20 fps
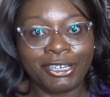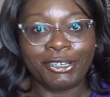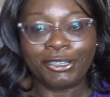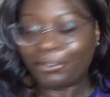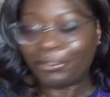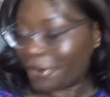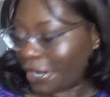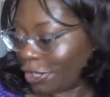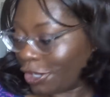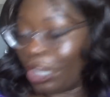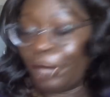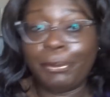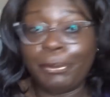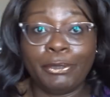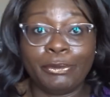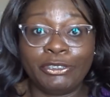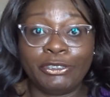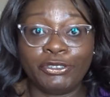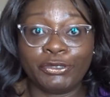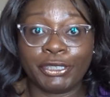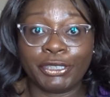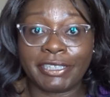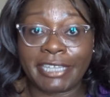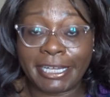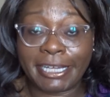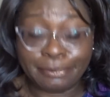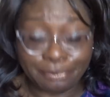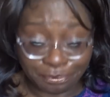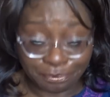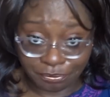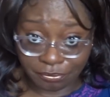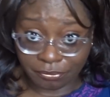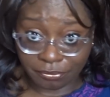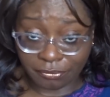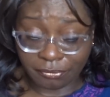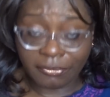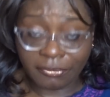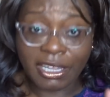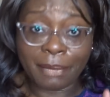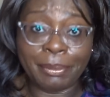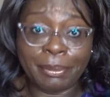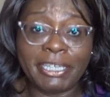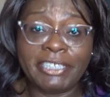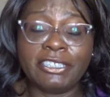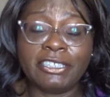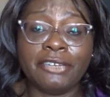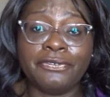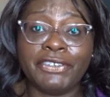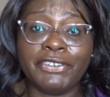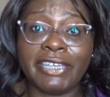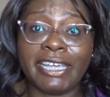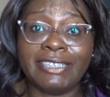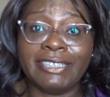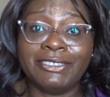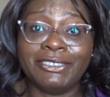Alright, hope you enjoyed that. Please don't forget